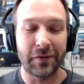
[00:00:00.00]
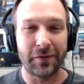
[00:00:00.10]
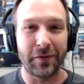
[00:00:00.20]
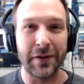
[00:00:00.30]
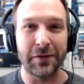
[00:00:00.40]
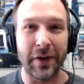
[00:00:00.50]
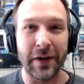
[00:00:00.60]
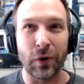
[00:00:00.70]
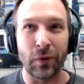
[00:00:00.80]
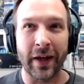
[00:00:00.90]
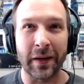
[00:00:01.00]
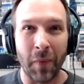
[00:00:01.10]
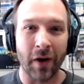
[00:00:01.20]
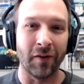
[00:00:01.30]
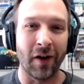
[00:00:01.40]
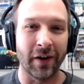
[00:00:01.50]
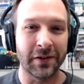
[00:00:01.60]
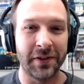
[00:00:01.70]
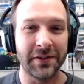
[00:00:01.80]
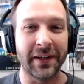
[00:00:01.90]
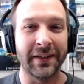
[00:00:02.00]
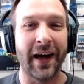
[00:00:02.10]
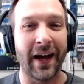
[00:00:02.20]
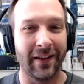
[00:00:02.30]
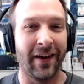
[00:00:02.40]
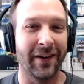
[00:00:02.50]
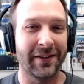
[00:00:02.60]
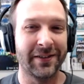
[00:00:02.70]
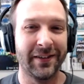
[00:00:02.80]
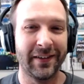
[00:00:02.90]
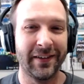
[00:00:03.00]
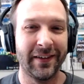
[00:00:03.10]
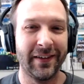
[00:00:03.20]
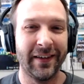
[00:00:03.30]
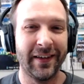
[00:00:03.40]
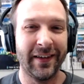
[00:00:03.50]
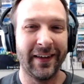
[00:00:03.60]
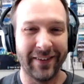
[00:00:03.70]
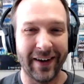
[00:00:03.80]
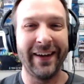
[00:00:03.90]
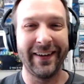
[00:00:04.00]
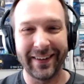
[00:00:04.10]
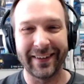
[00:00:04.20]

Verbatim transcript: friends, friends don't like monologues, friends like dialogues. Yeah that's right? True.